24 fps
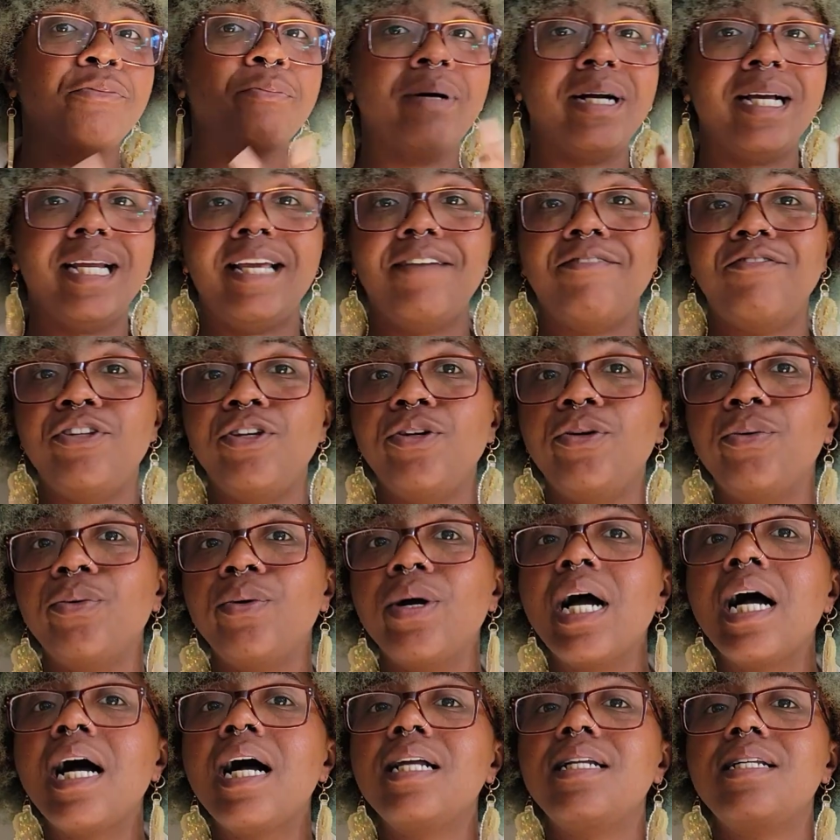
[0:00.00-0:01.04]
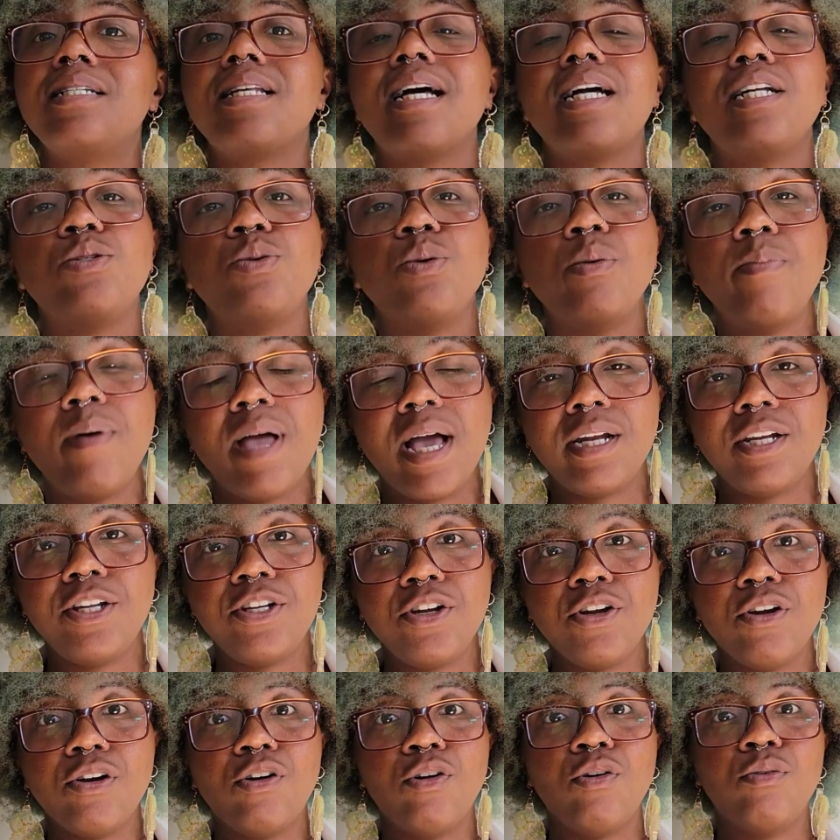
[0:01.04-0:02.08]
But if you decide to abandon
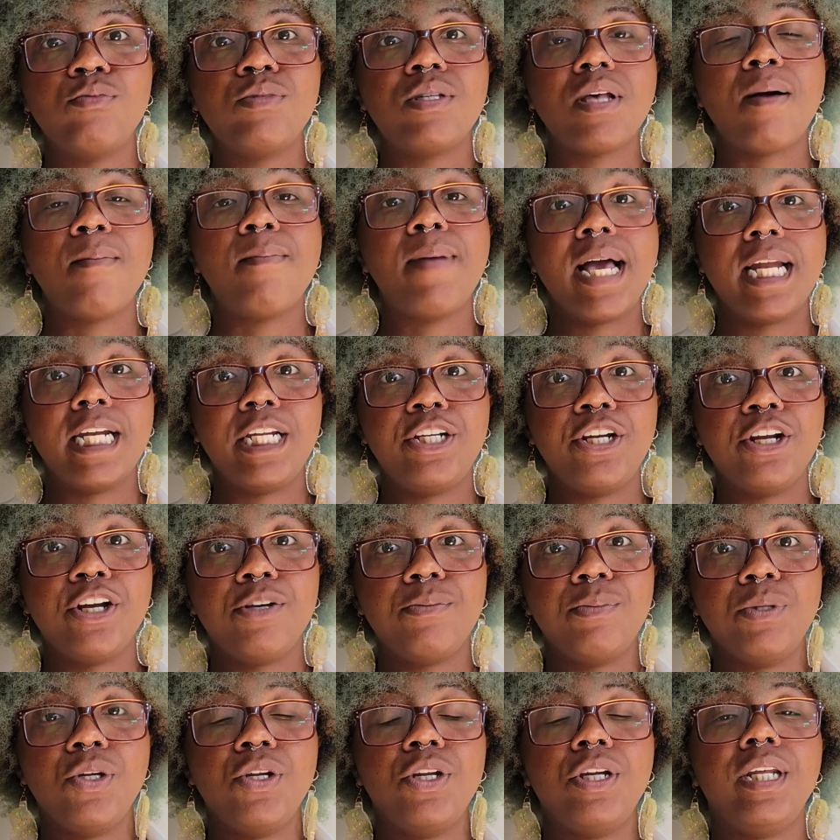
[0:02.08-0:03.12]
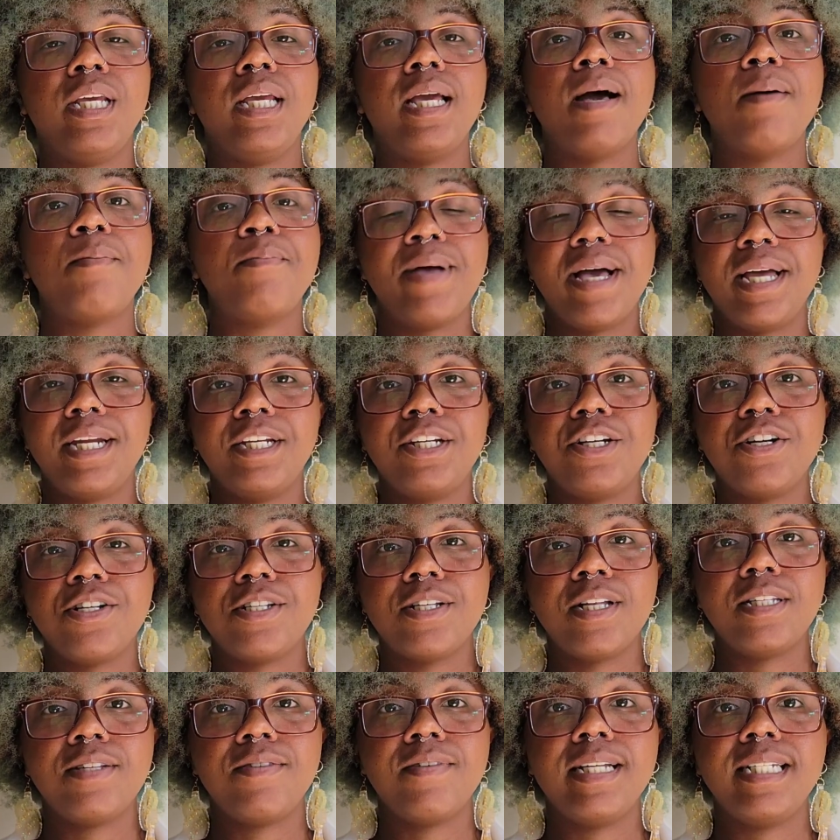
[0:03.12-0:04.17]
your homes, abandon your community, abandon your
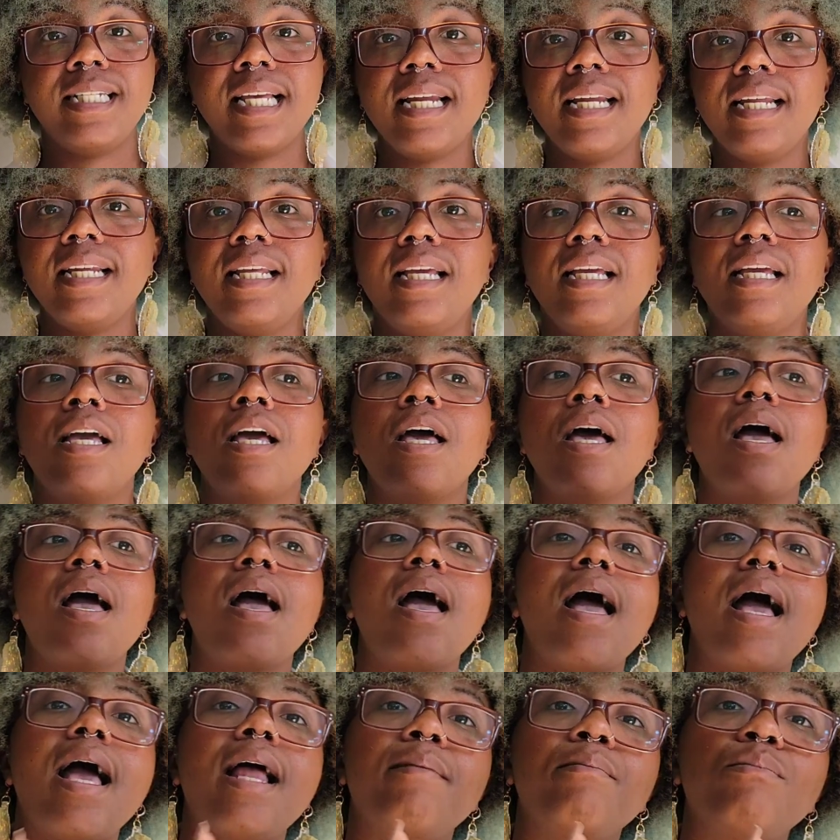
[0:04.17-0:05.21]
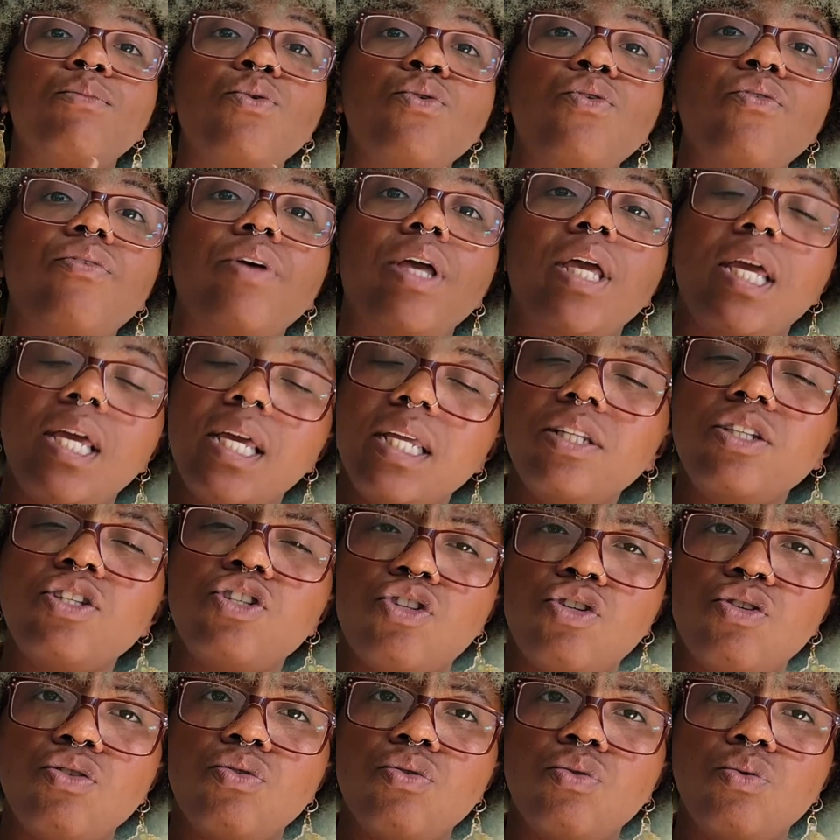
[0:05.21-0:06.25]
sense of identity, and move
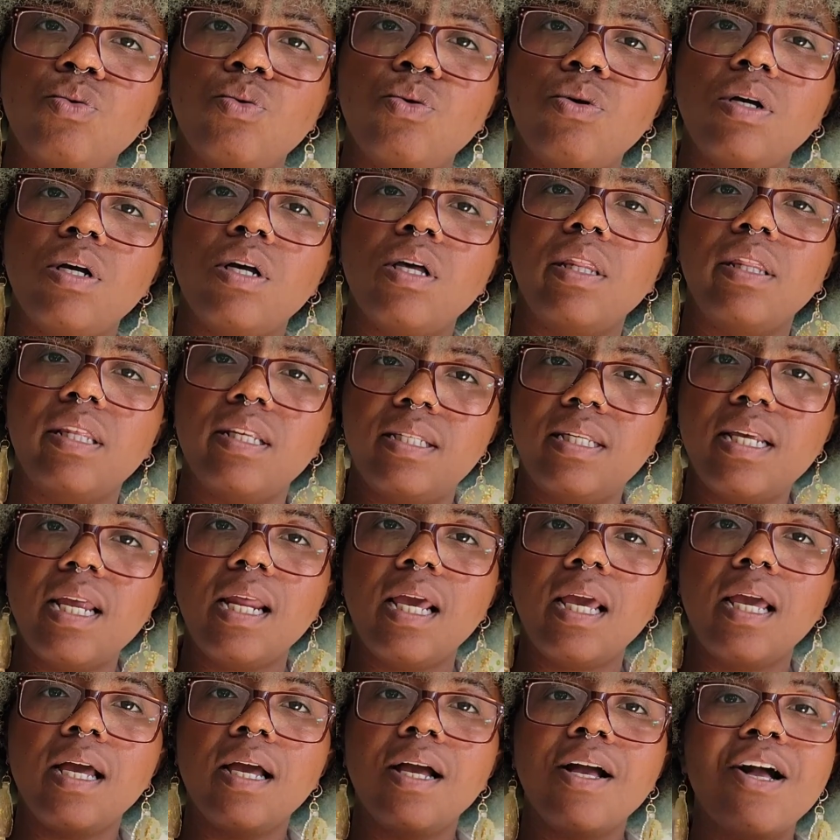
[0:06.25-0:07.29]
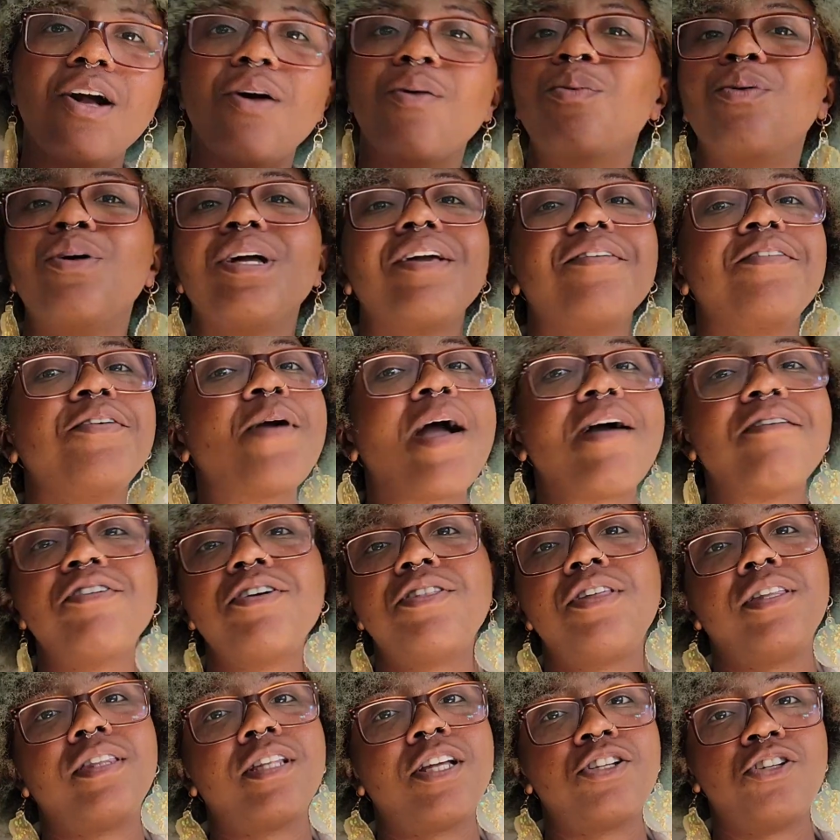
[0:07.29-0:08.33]
into the city, we'll give you
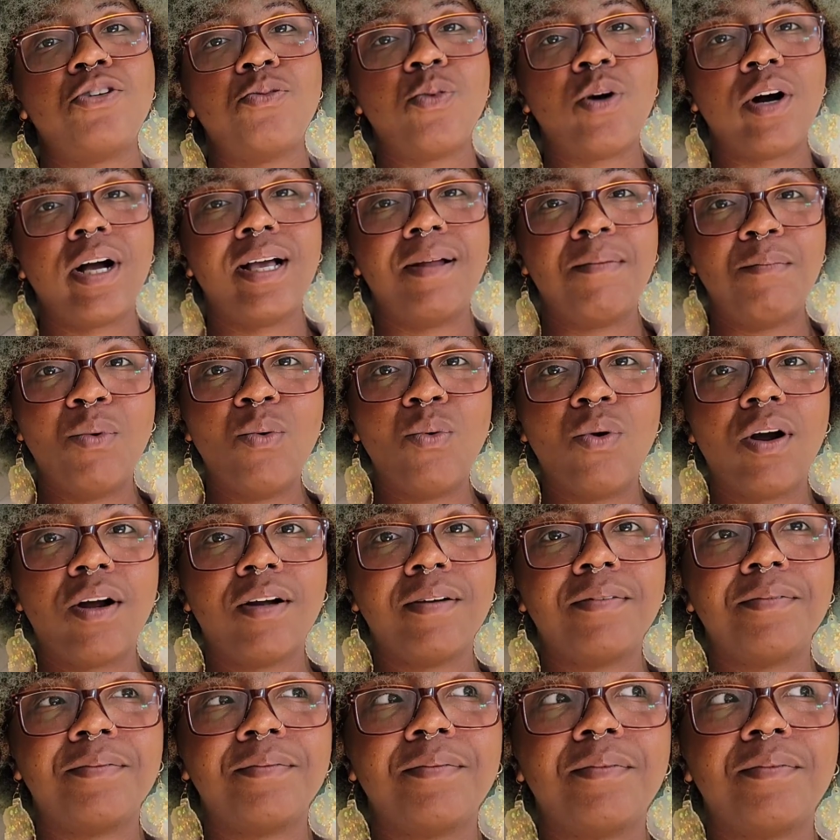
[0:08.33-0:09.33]
everything that you want and more.